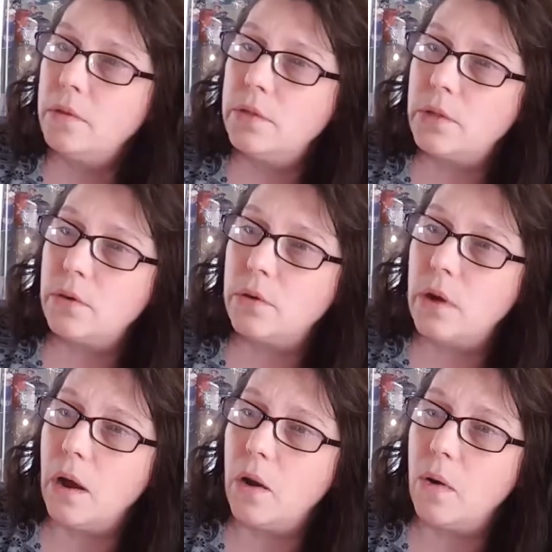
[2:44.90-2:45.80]
to
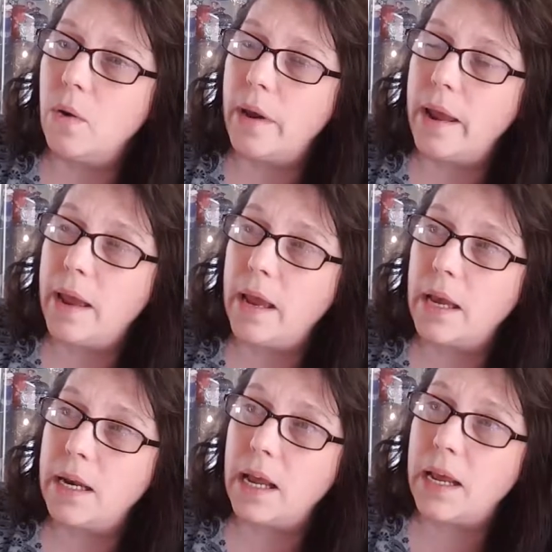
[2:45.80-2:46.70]
go
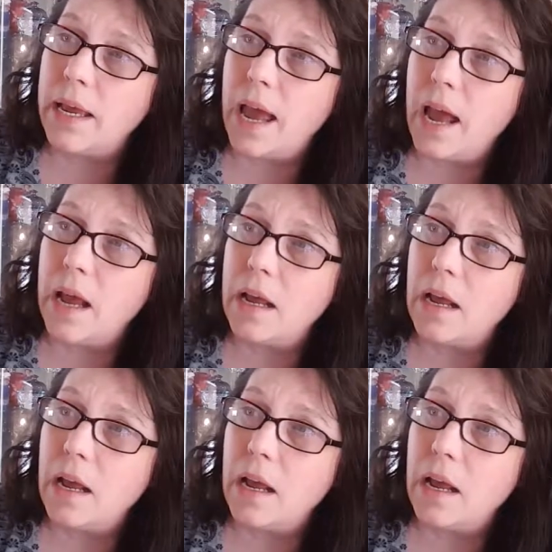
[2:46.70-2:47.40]
and get